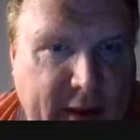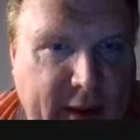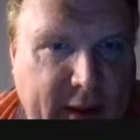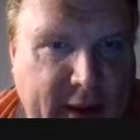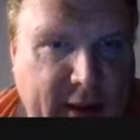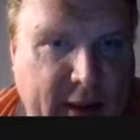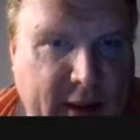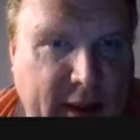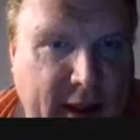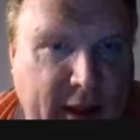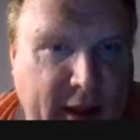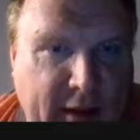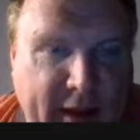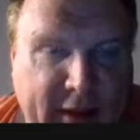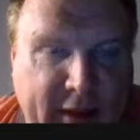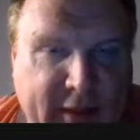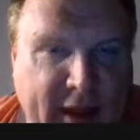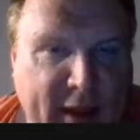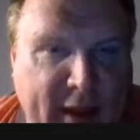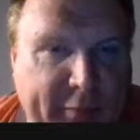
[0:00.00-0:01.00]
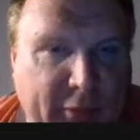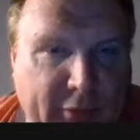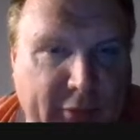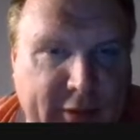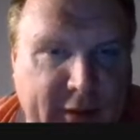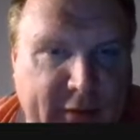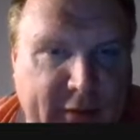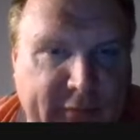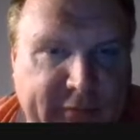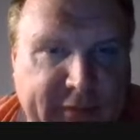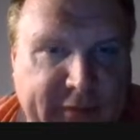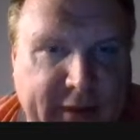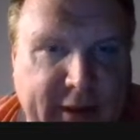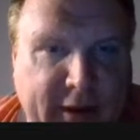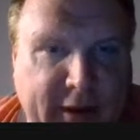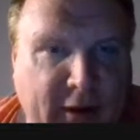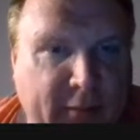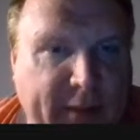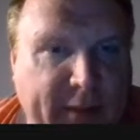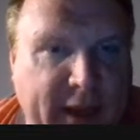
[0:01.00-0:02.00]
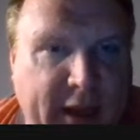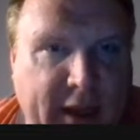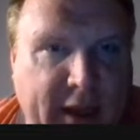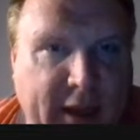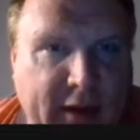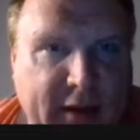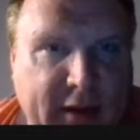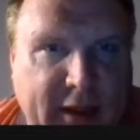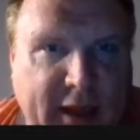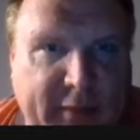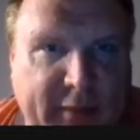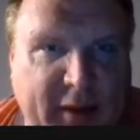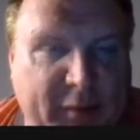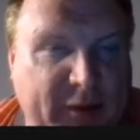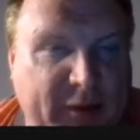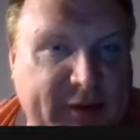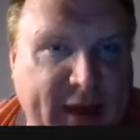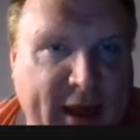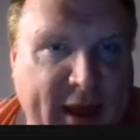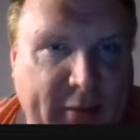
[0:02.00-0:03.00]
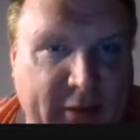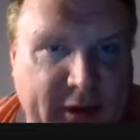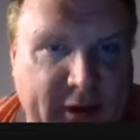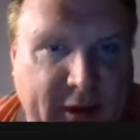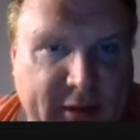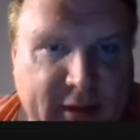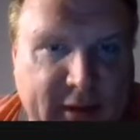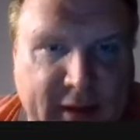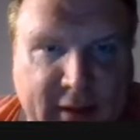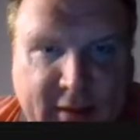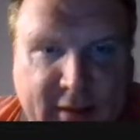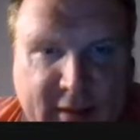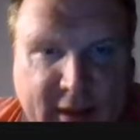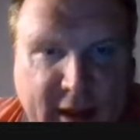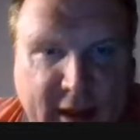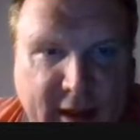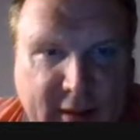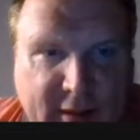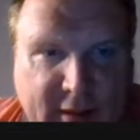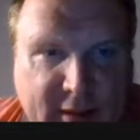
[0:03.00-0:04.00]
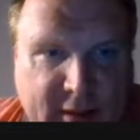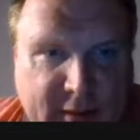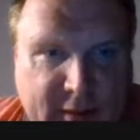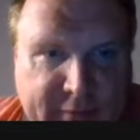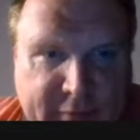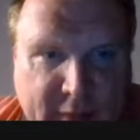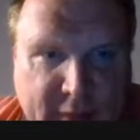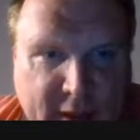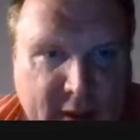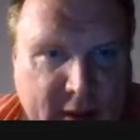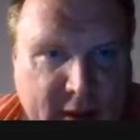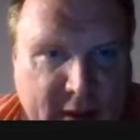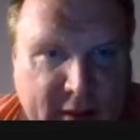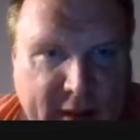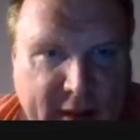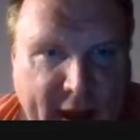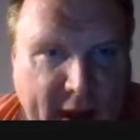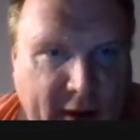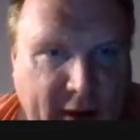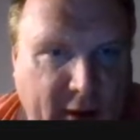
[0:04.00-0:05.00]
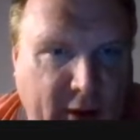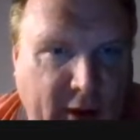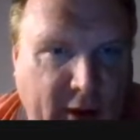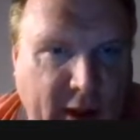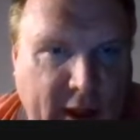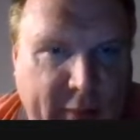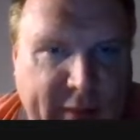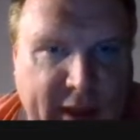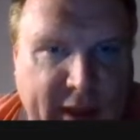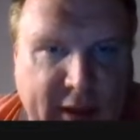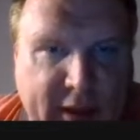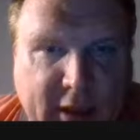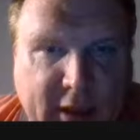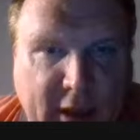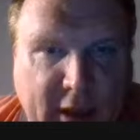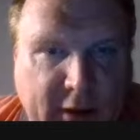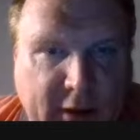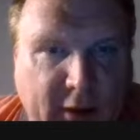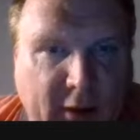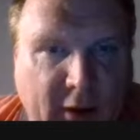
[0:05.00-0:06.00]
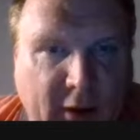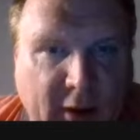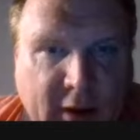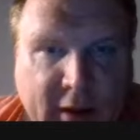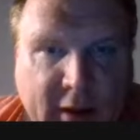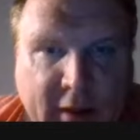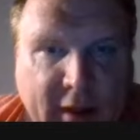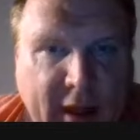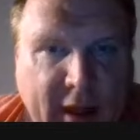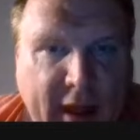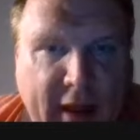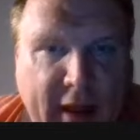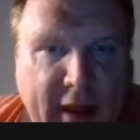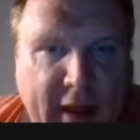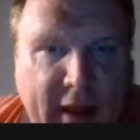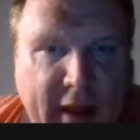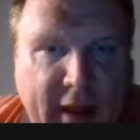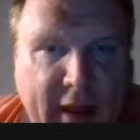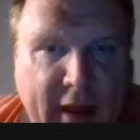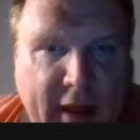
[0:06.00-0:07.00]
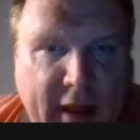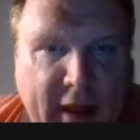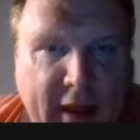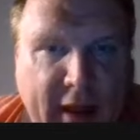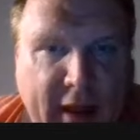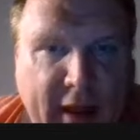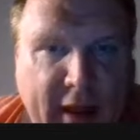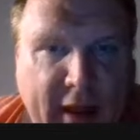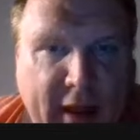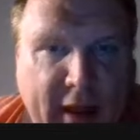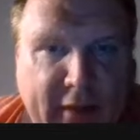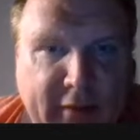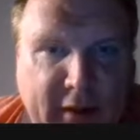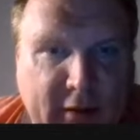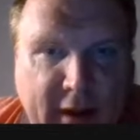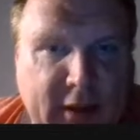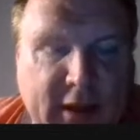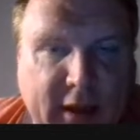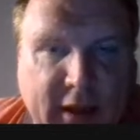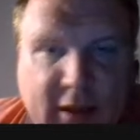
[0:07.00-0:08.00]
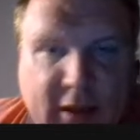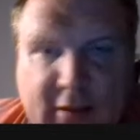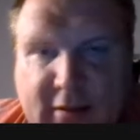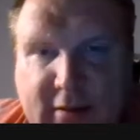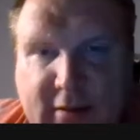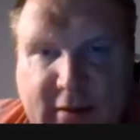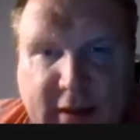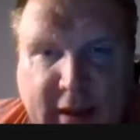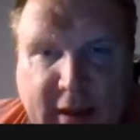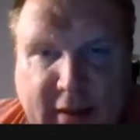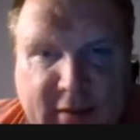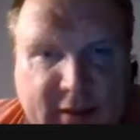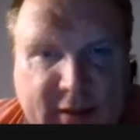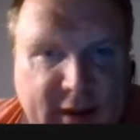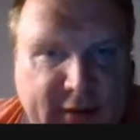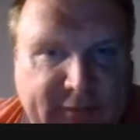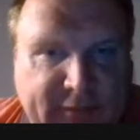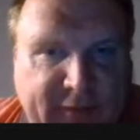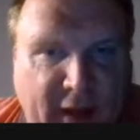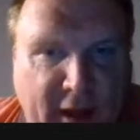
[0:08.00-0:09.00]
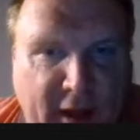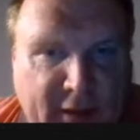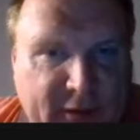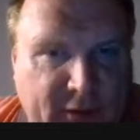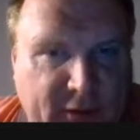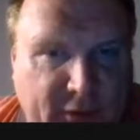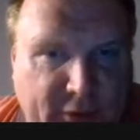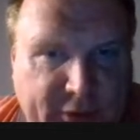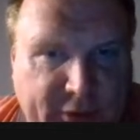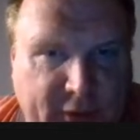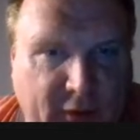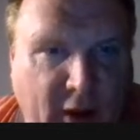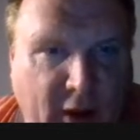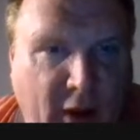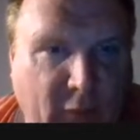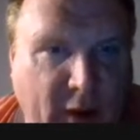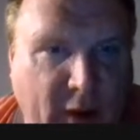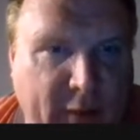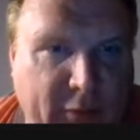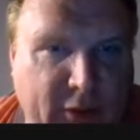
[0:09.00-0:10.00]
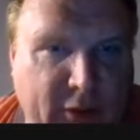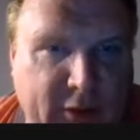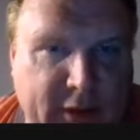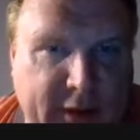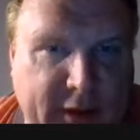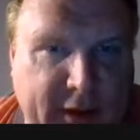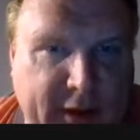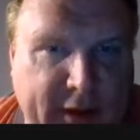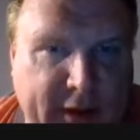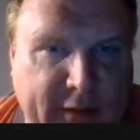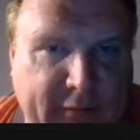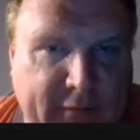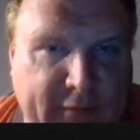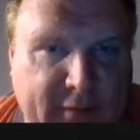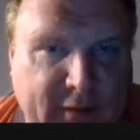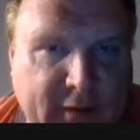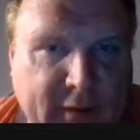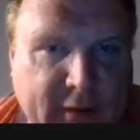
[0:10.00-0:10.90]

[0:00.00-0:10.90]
uh, examples of intermediate hemimetabolous insects that are a bit younger. And and then insect fossils are all representatives